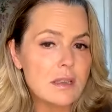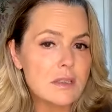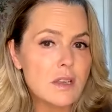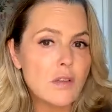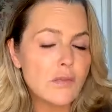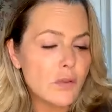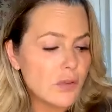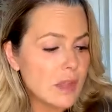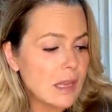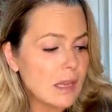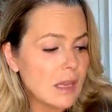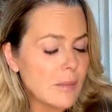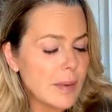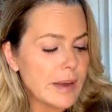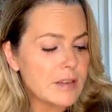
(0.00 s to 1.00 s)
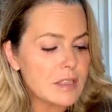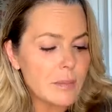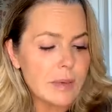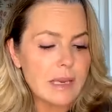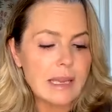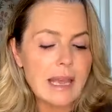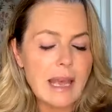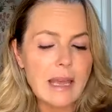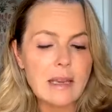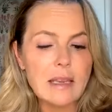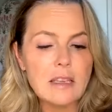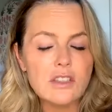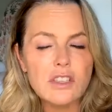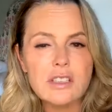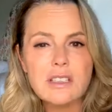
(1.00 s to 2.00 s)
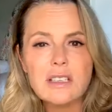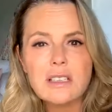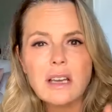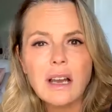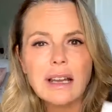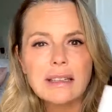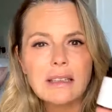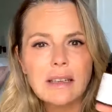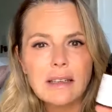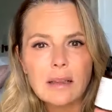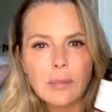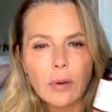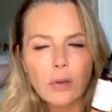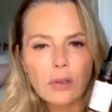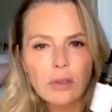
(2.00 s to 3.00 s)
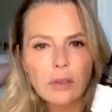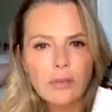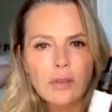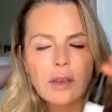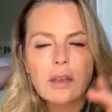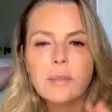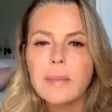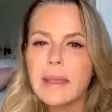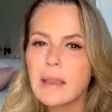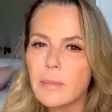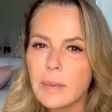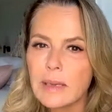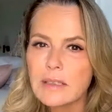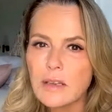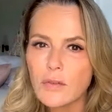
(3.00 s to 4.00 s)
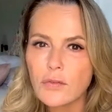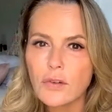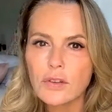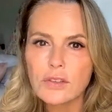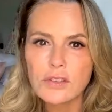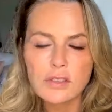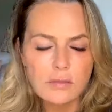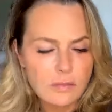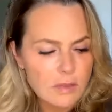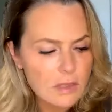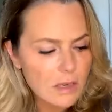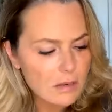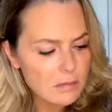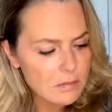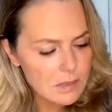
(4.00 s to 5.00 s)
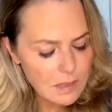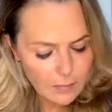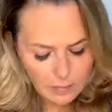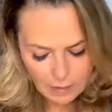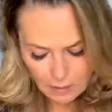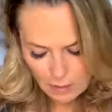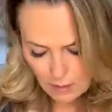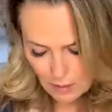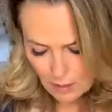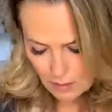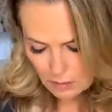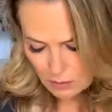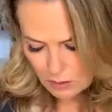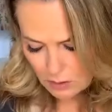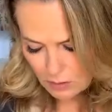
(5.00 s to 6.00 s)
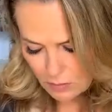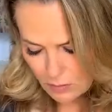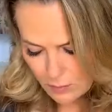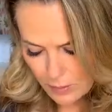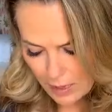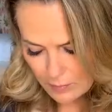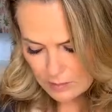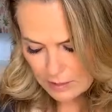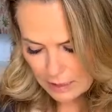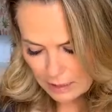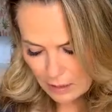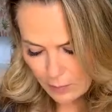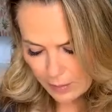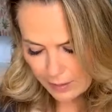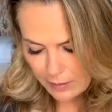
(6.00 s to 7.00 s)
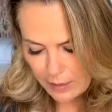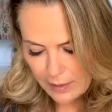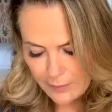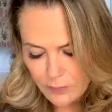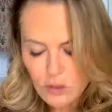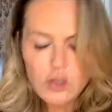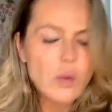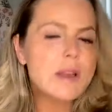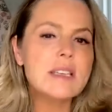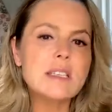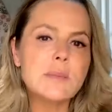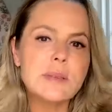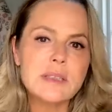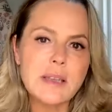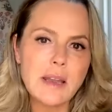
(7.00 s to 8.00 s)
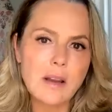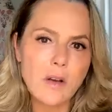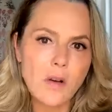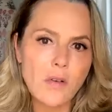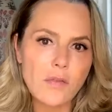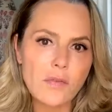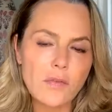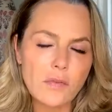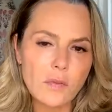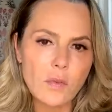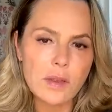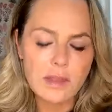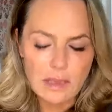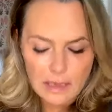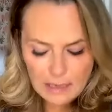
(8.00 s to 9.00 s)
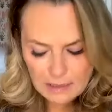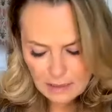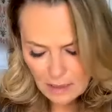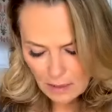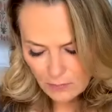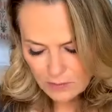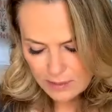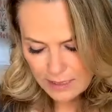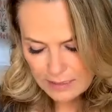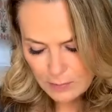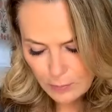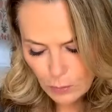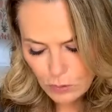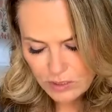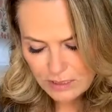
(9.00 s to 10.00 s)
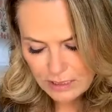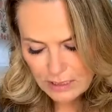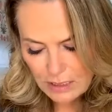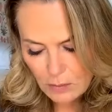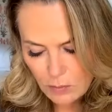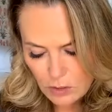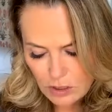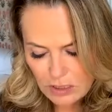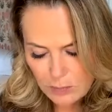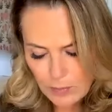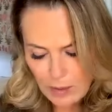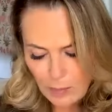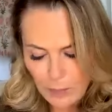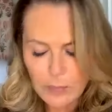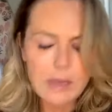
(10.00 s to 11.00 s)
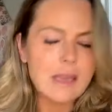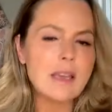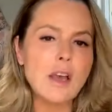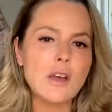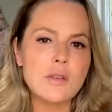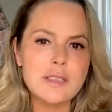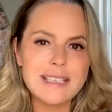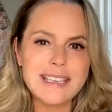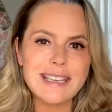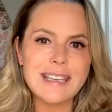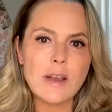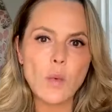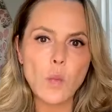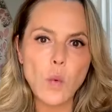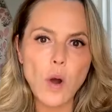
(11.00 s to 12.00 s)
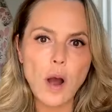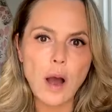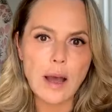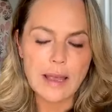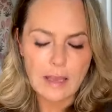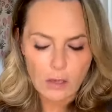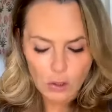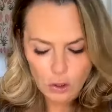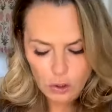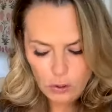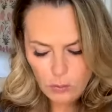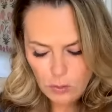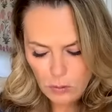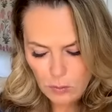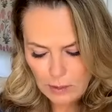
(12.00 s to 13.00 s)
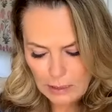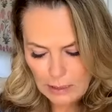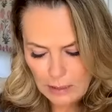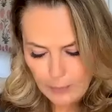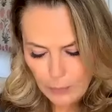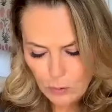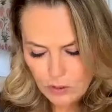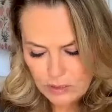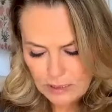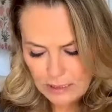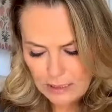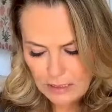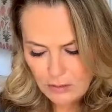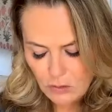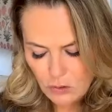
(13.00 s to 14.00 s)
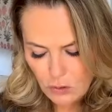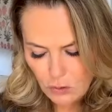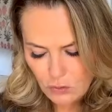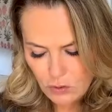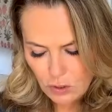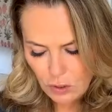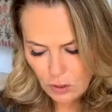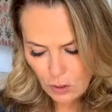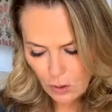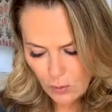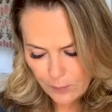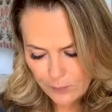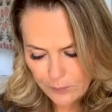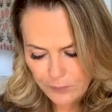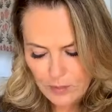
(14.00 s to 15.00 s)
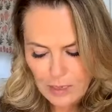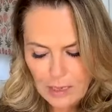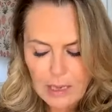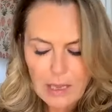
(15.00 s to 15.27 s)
So if you're thinking about it, but again, it's just a tiny little bottle that can make a big difference. So something to perhaps think about. 20% off with the Liz Loves. That's Potique, which is spelled Potyque, potique.com.